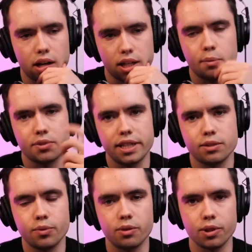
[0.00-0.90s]
on a couple
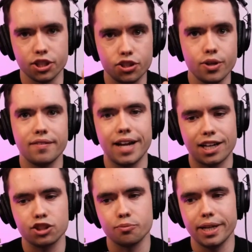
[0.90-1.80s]
days a week where you do have
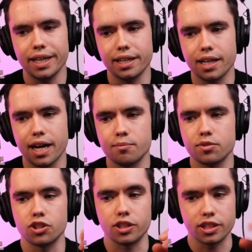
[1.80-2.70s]
an actual meeting
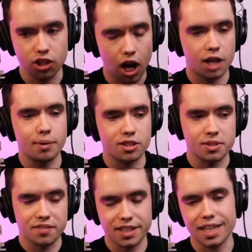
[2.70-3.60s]
time to talk
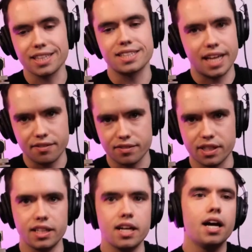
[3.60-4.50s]
about specific things,
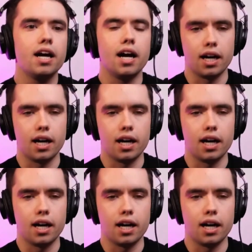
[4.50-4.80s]
safety,